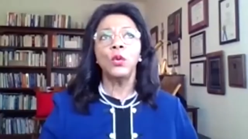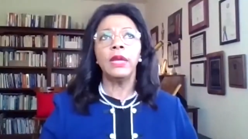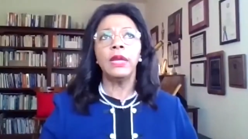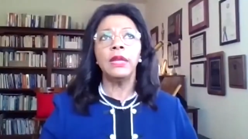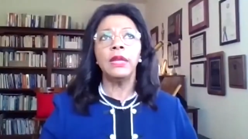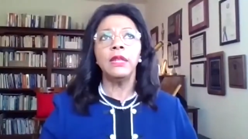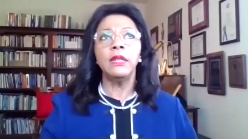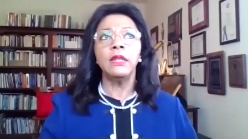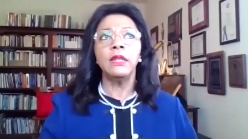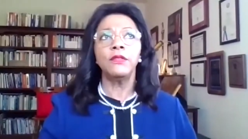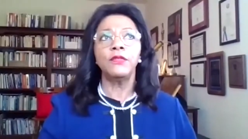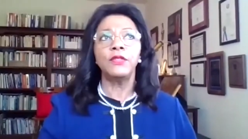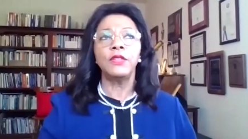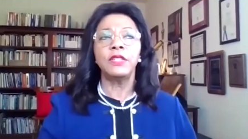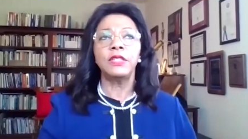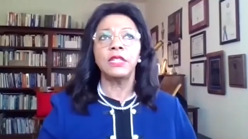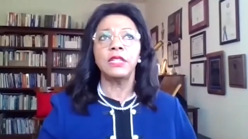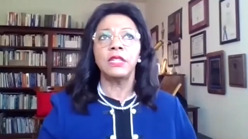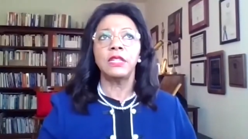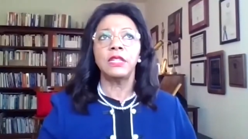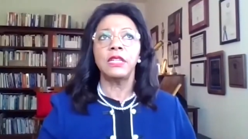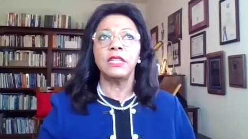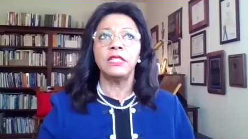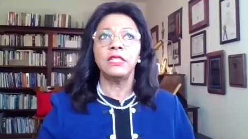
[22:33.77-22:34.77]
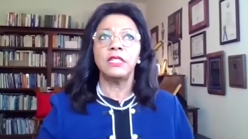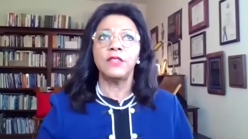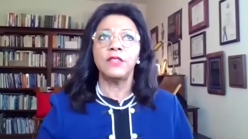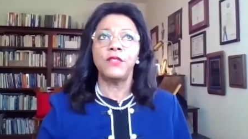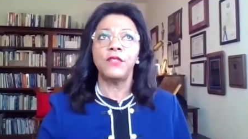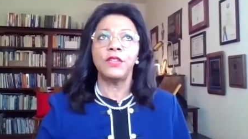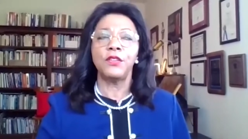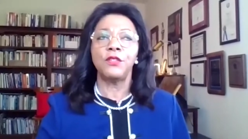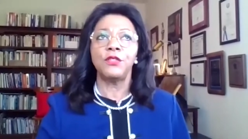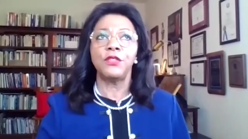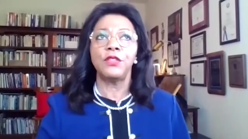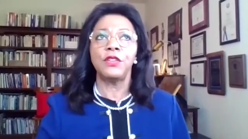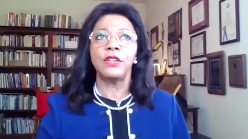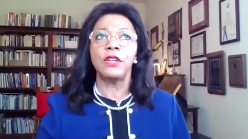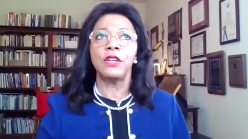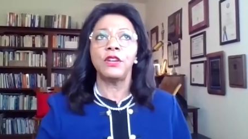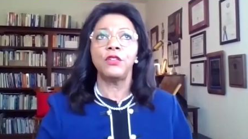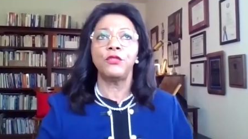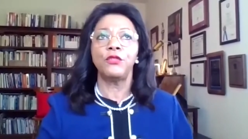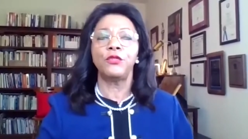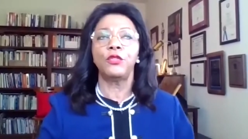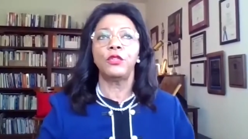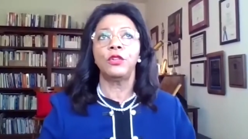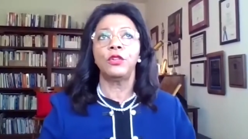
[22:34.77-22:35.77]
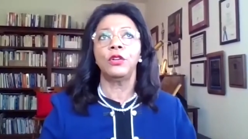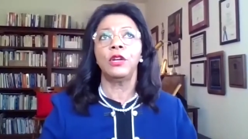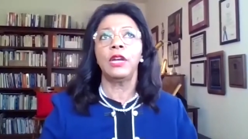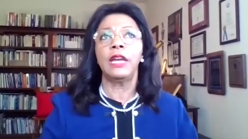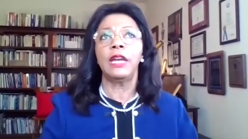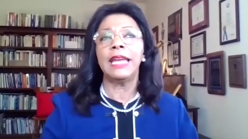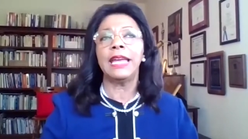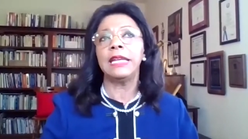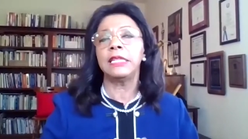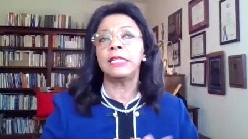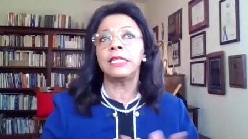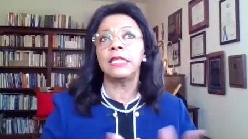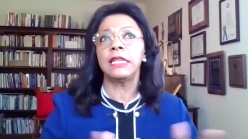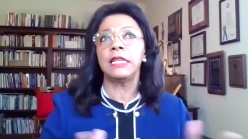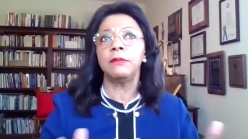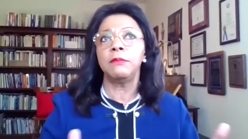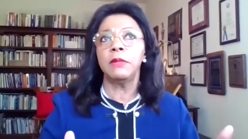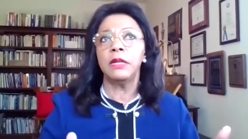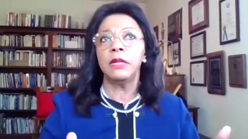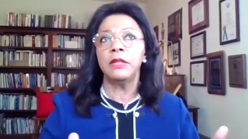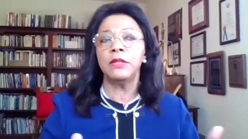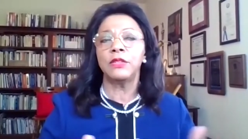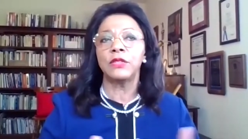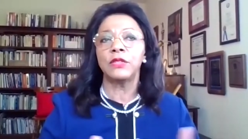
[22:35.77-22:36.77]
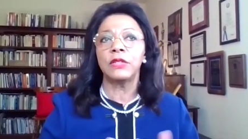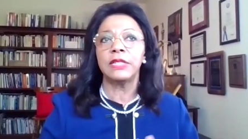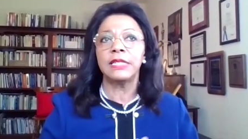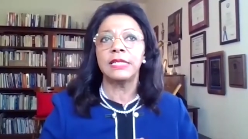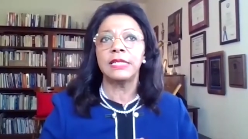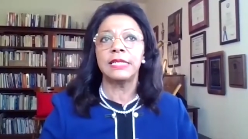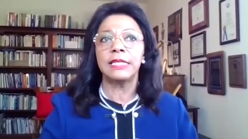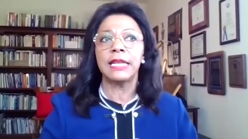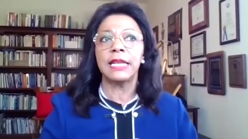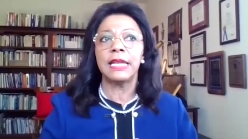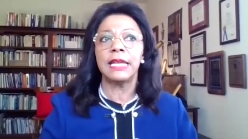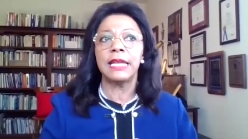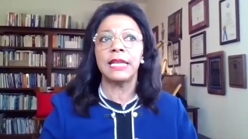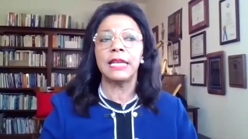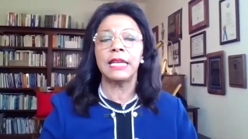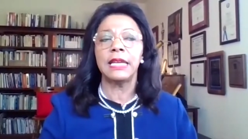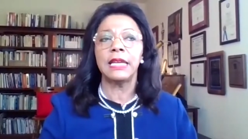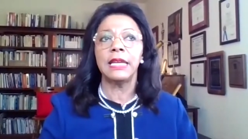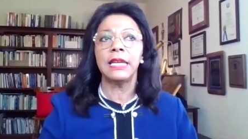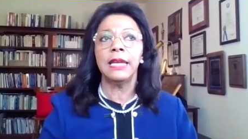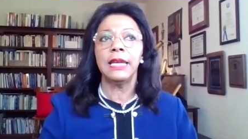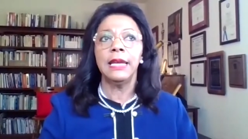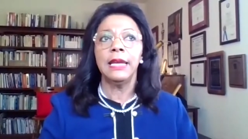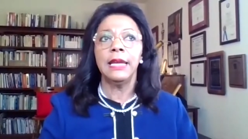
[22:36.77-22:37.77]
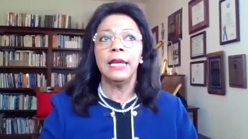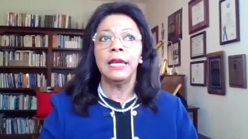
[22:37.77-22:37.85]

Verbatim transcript: In the facilities, if they're there for 18 months, let's say,